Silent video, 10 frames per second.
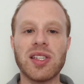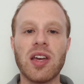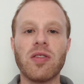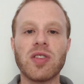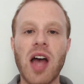
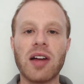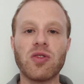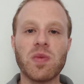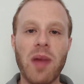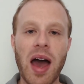that your
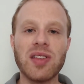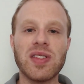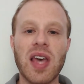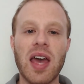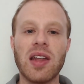doctor's
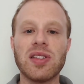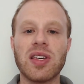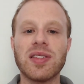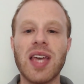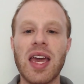mindset is
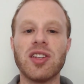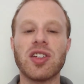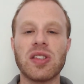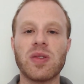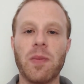
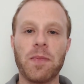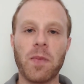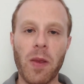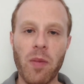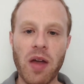contagious.
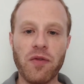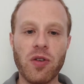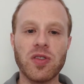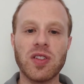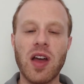My
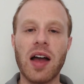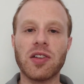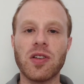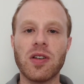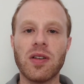first
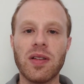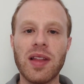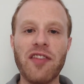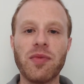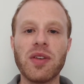doctor
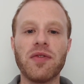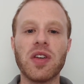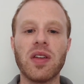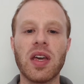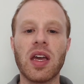left me
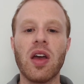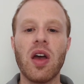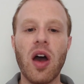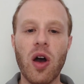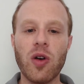feeling
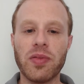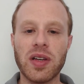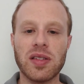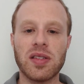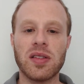
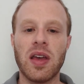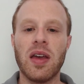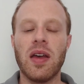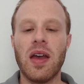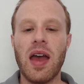hopeless.
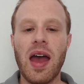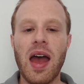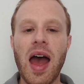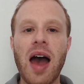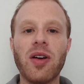
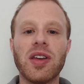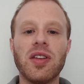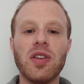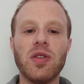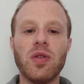How can
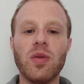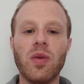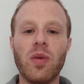you